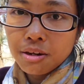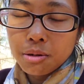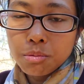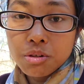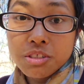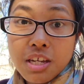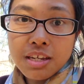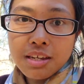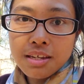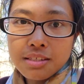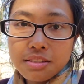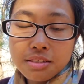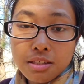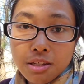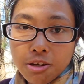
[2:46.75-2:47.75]
We're taking
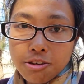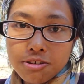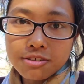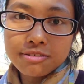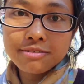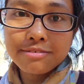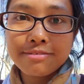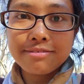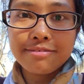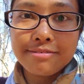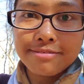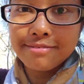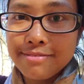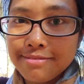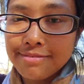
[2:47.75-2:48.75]
it slow.
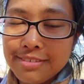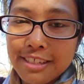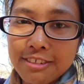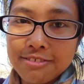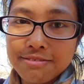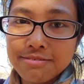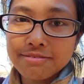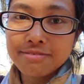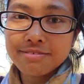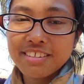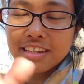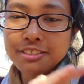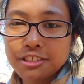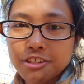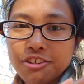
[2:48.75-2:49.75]
So,
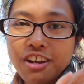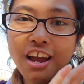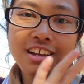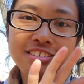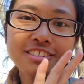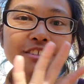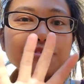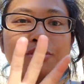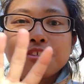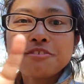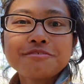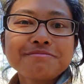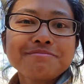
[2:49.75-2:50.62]
I'll see you guys in a few.